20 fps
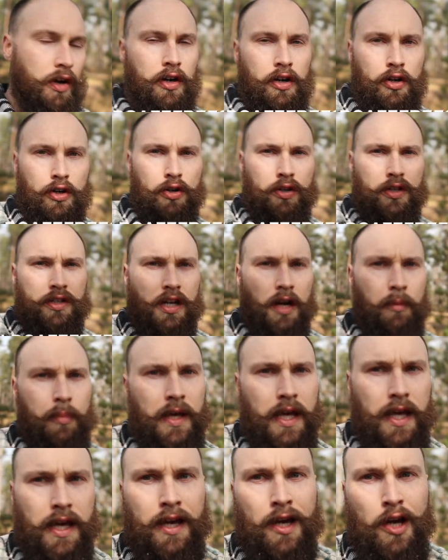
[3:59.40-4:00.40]
are hooked up
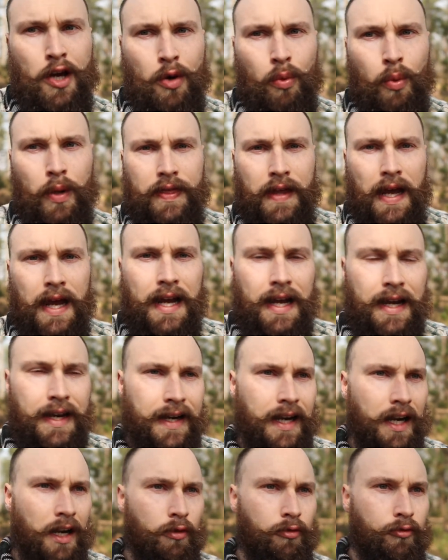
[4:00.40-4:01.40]
here with a
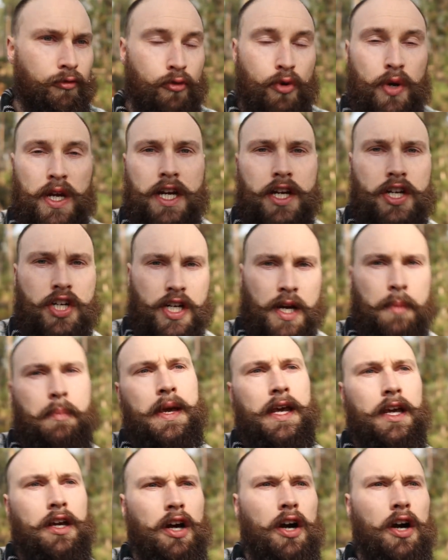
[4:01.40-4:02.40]
little free shipping